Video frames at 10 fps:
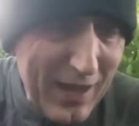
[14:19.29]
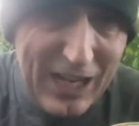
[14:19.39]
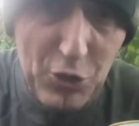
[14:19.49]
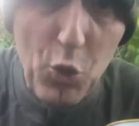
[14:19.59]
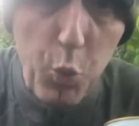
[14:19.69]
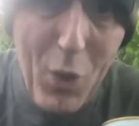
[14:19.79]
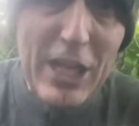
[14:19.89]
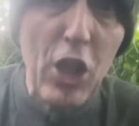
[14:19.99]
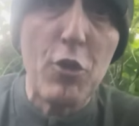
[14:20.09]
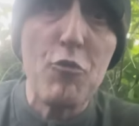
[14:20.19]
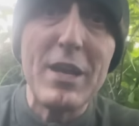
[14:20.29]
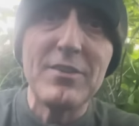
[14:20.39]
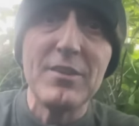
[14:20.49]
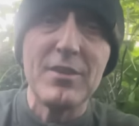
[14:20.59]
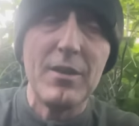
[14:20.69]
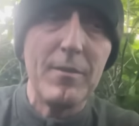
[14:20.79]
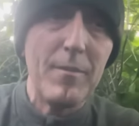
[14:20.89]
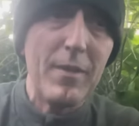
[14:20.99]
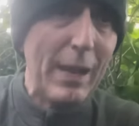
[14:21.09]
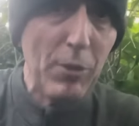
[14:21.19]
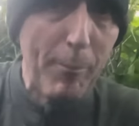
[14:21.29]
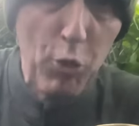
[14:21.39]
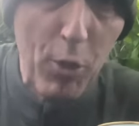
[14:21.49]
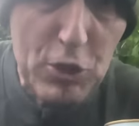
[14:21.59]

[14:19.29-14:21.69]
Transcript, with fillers: I used to win a lot of races. I'm not blowing my